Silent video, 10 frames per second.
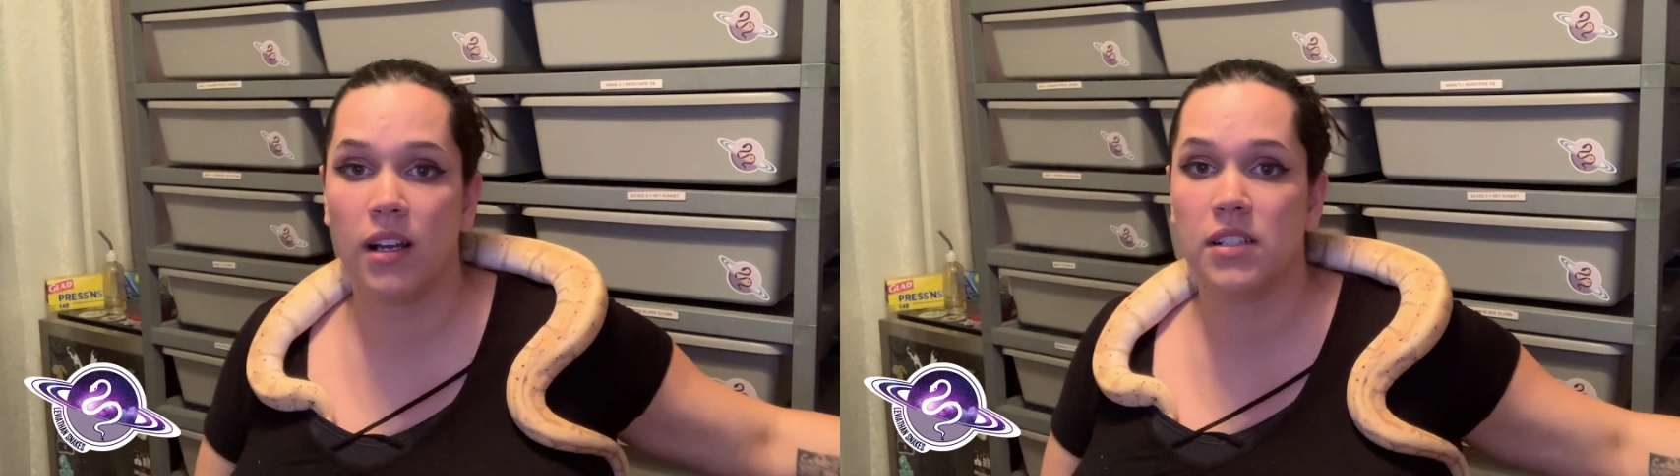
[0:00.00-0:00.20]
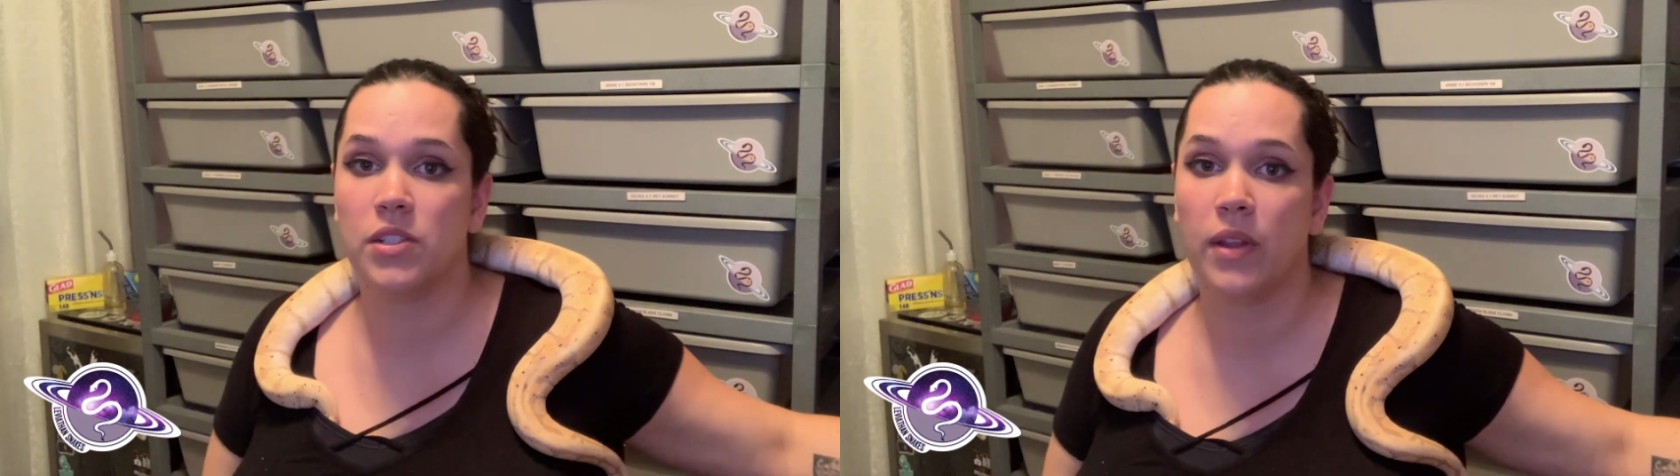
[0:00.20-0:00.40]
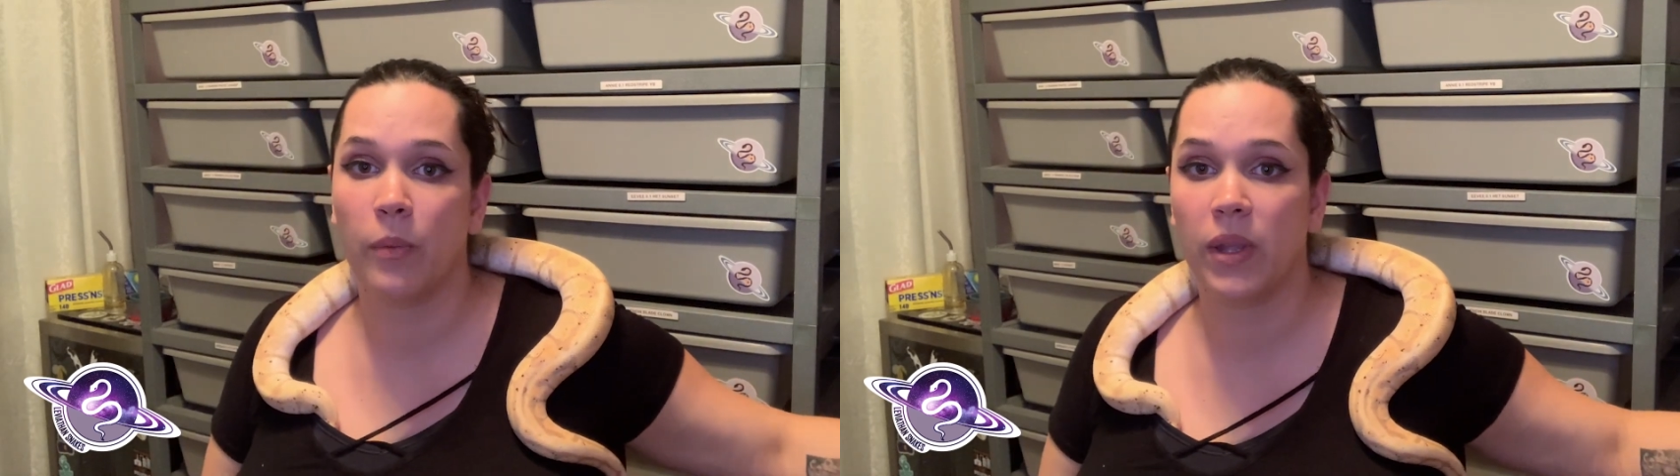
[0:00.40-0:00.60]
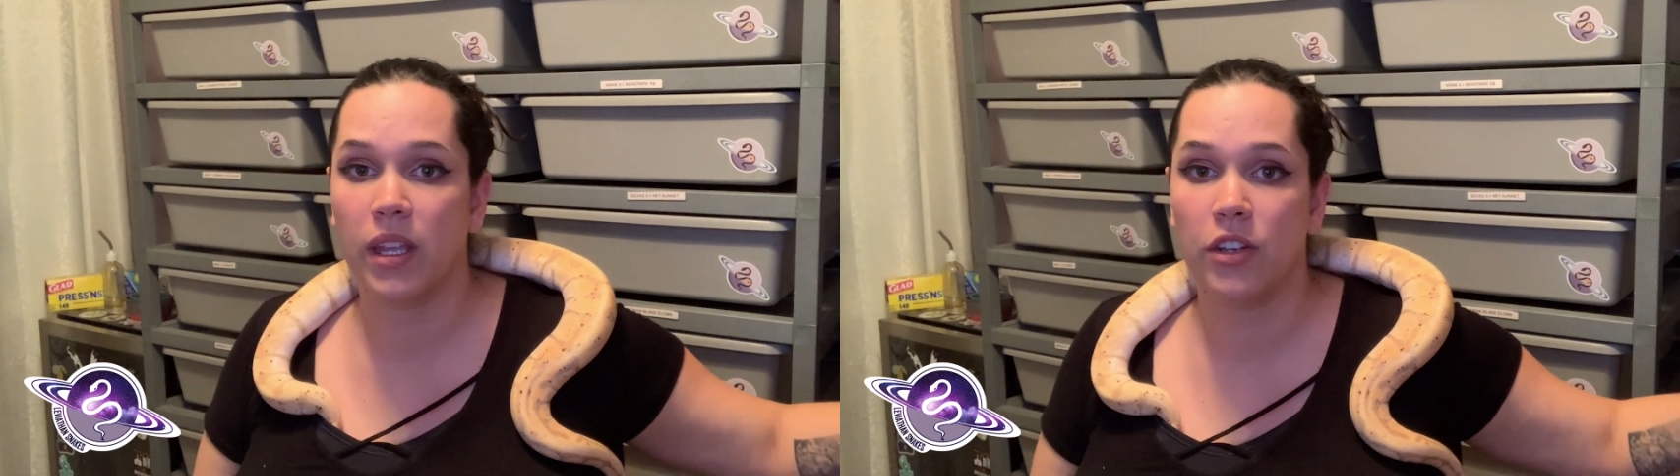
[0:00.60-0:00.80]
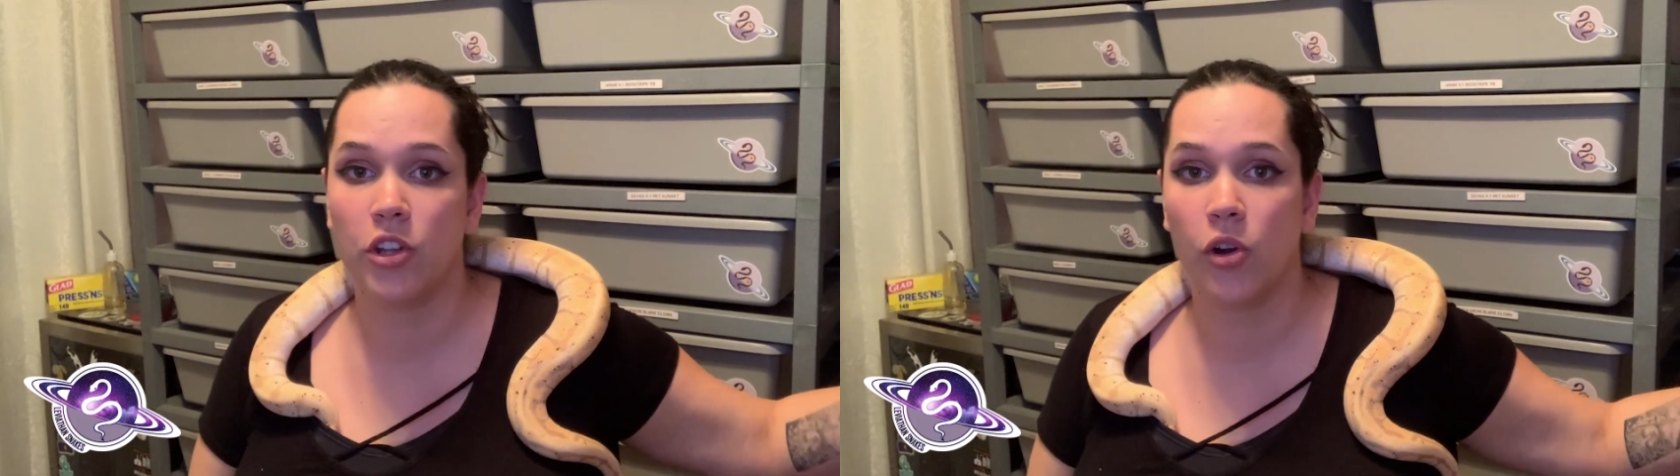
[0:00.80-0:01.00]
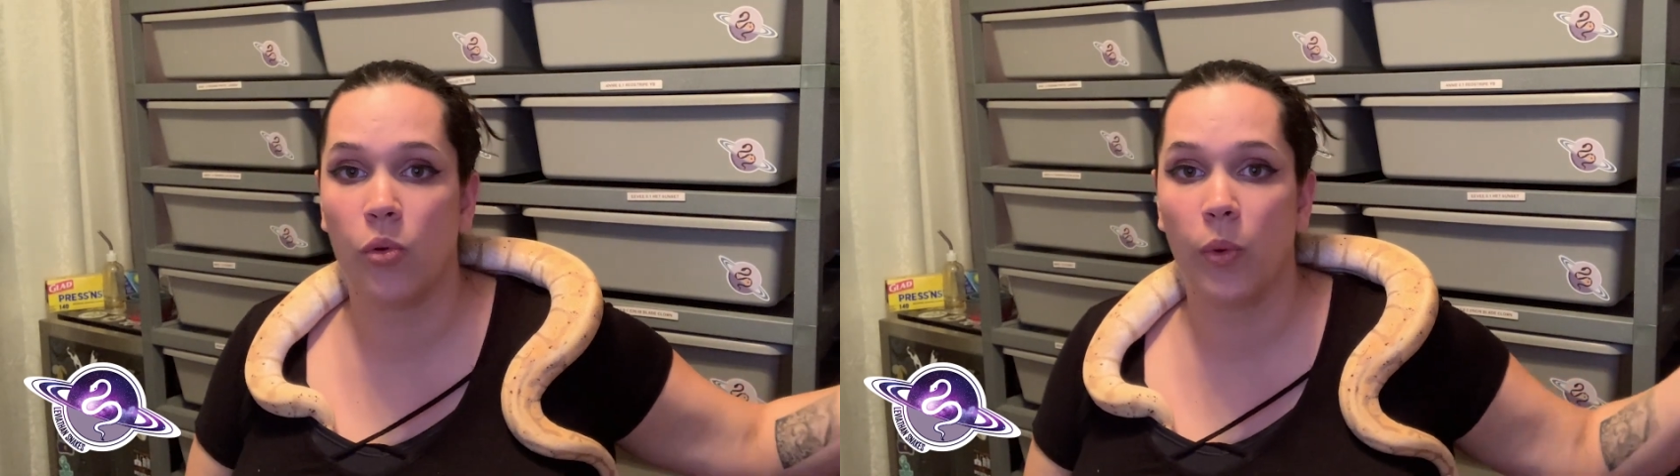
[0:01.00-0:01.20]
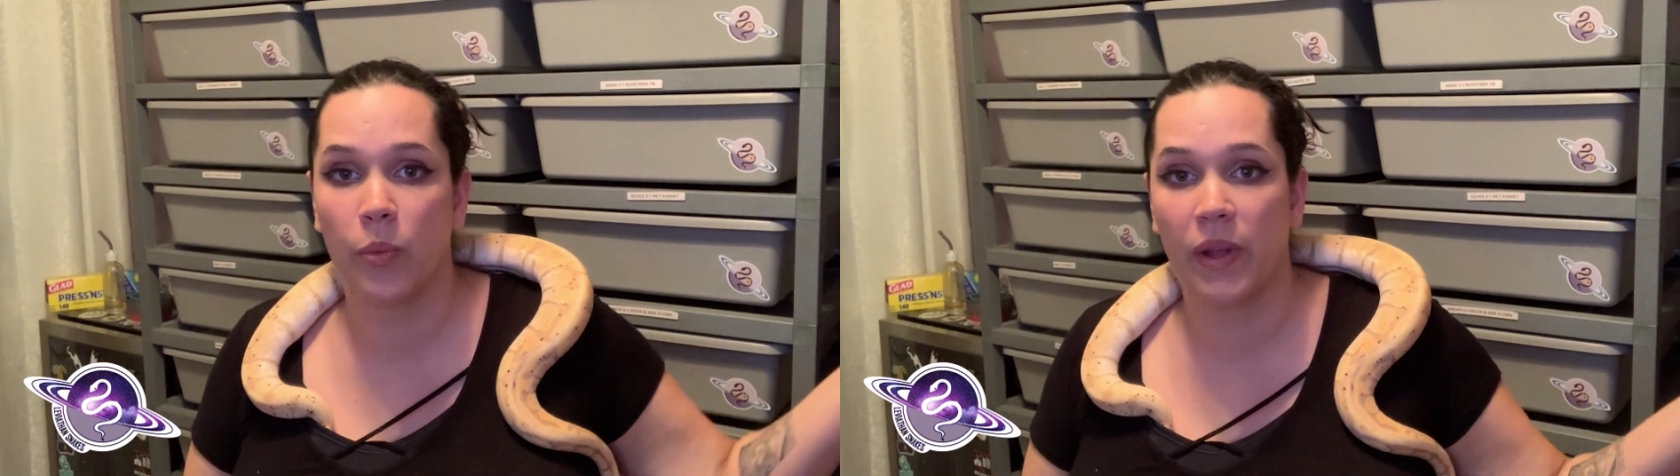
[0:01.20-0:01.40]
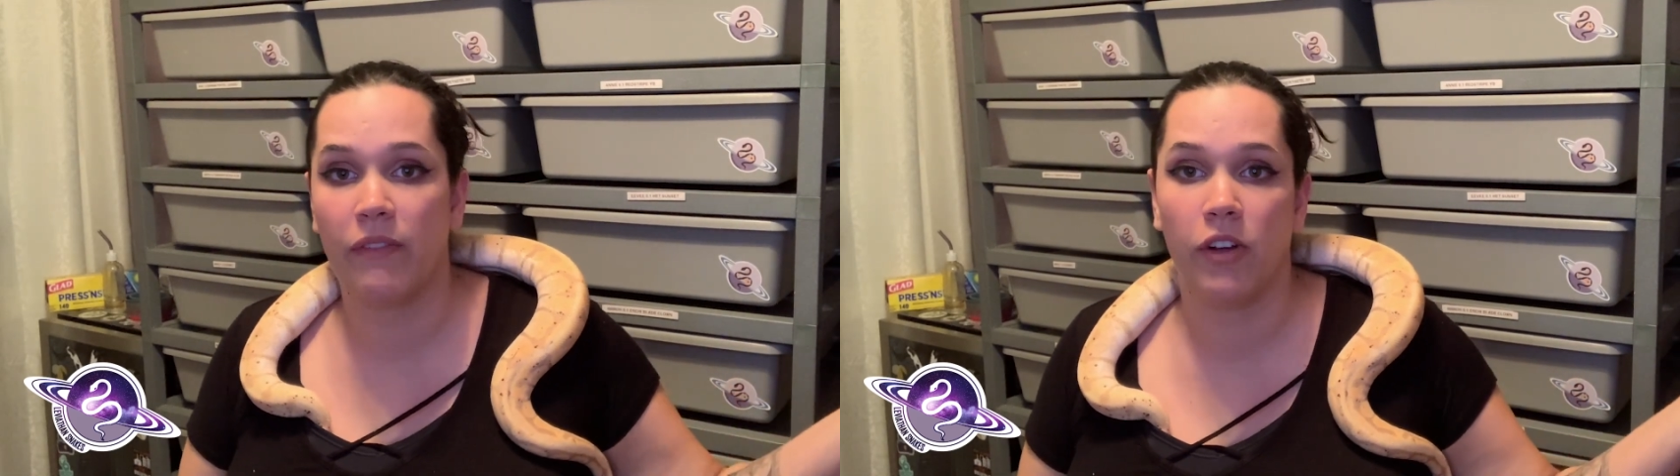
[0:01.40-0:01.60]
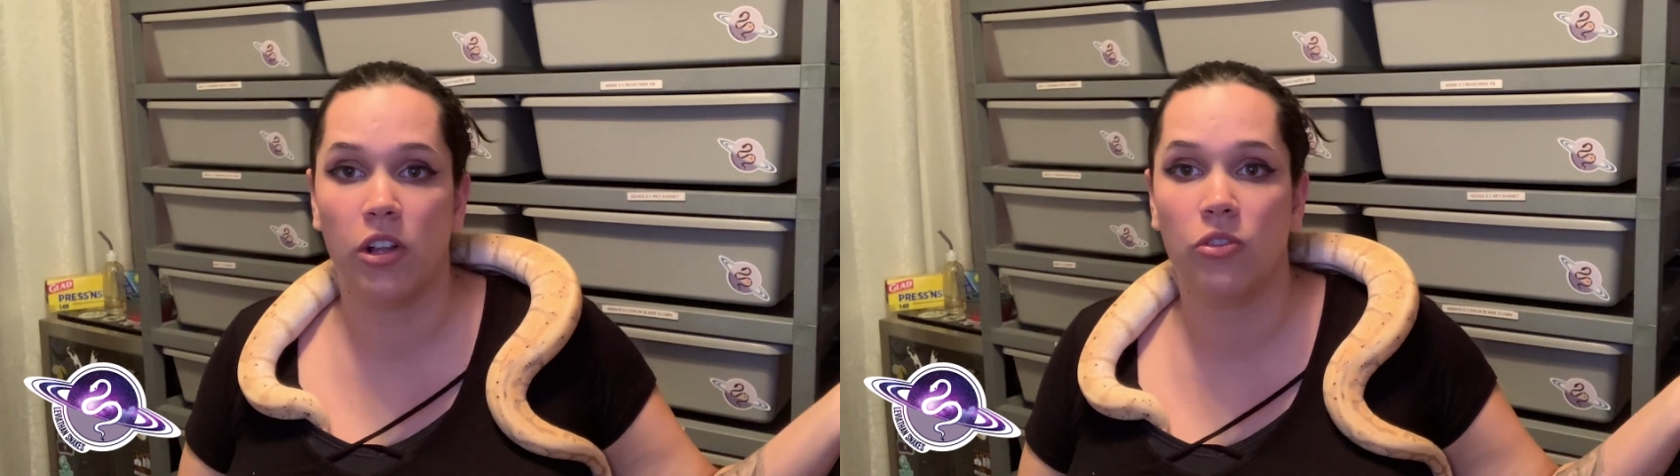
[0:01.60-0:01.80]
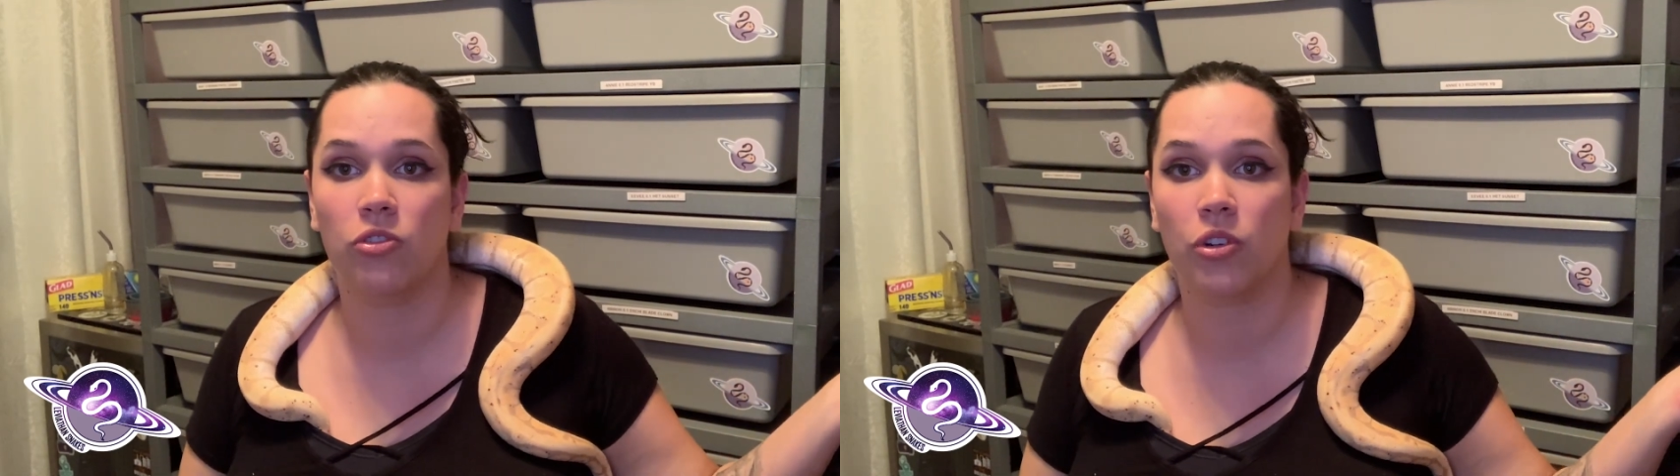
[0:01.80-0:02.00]
so that we know when we have
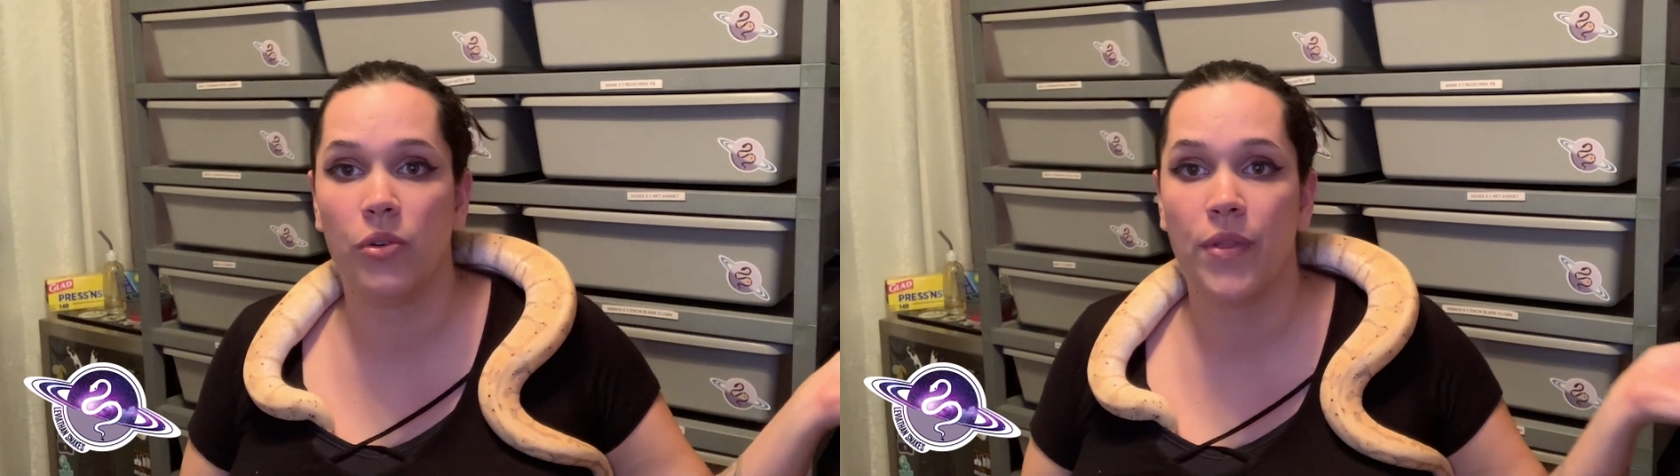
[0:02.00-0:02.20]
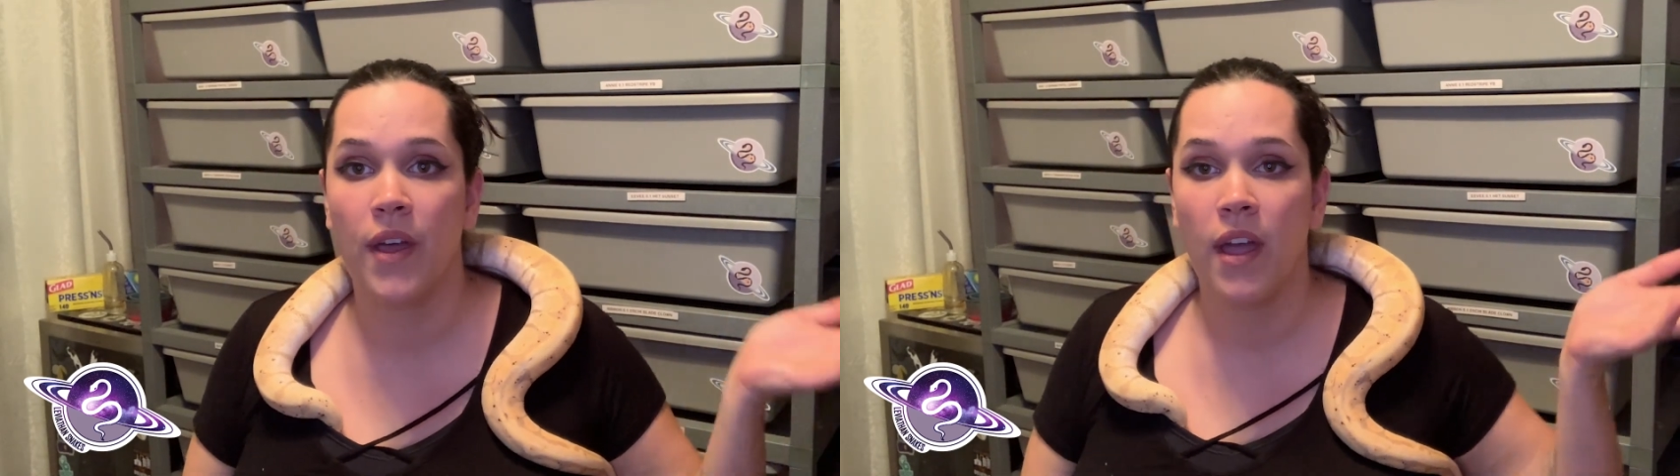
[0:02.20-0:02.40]
follicle growth,